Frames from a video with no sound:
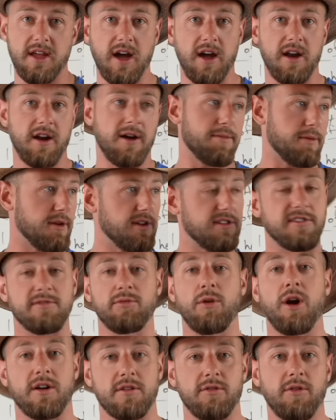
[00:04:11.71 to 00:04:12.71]
got up and he just
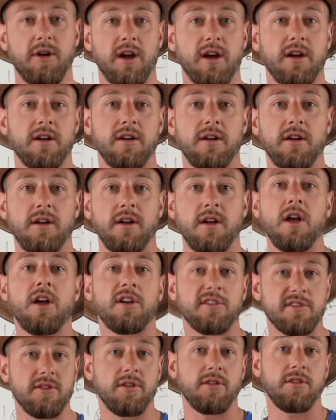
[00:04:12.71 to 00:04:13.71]
walked away.
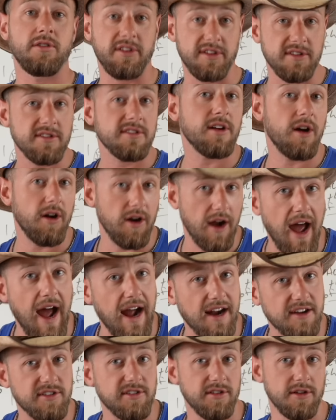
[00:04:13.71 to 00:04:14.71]
So this is how it
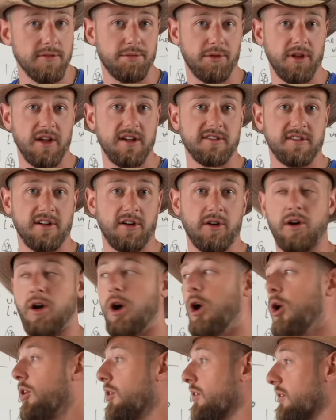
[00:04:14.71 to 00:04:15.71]
actually plays out.
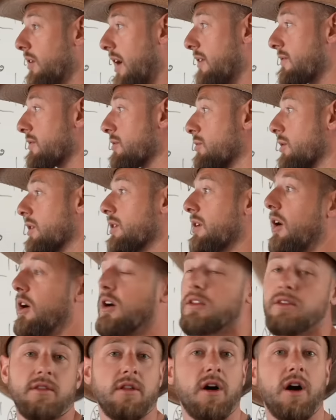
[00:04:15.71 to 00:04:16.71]
All everyone
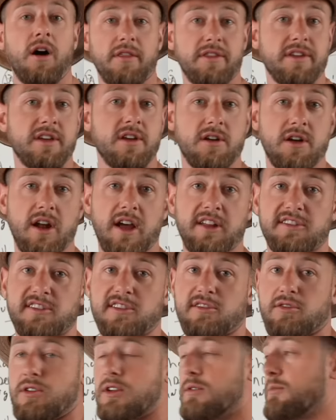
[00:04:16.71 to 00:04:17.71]
on, on the internet
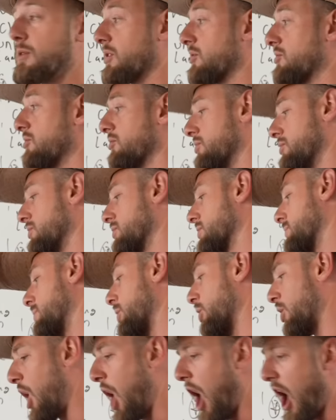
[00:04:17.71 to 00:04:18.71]
screaming to you
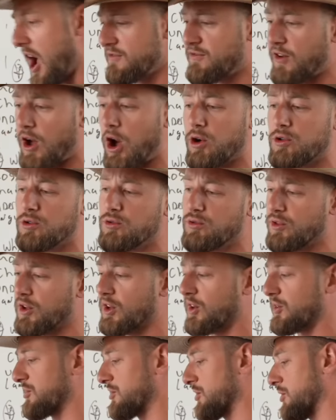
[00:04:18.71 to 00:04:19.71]
about high value
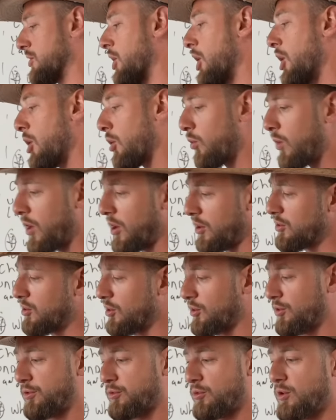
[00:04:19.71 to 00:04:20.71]
this and wear
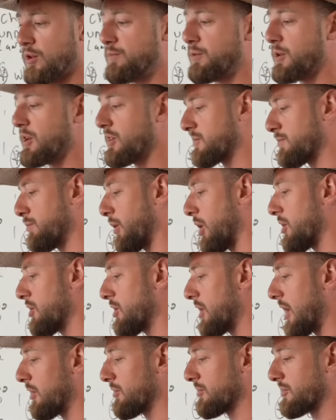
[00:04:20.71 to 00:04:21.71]
your three-piece
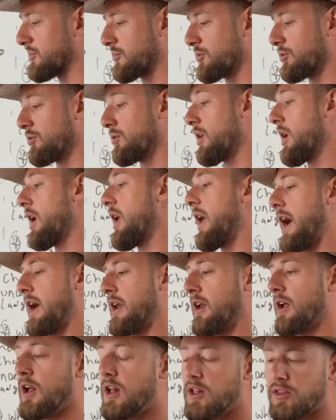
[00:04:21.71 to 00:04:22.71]
button-down suit.
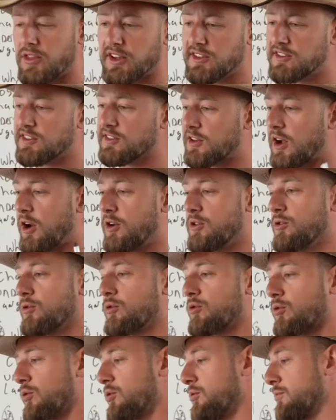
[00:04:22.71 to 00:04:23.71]
And this is how you
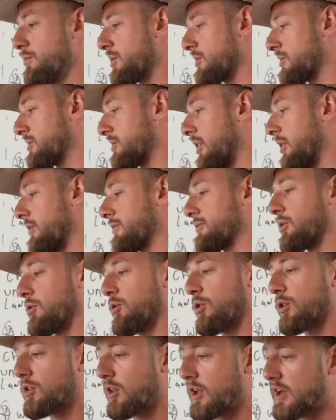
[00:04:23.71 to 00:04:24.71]
groom yourself to
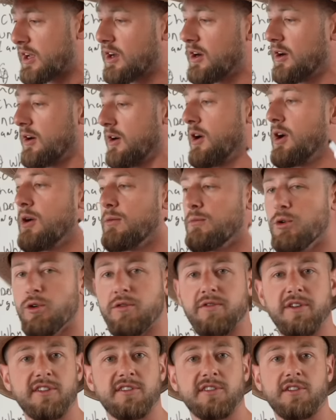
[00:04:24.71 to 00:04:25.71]
look like a
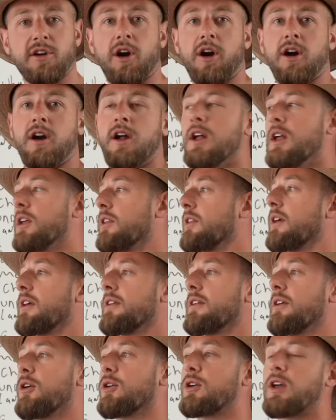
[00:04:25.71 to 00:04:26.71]
movie star.
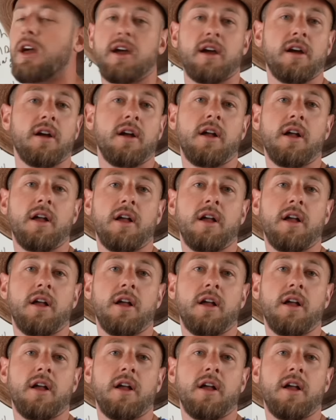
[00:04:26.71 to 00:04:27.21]
Okay,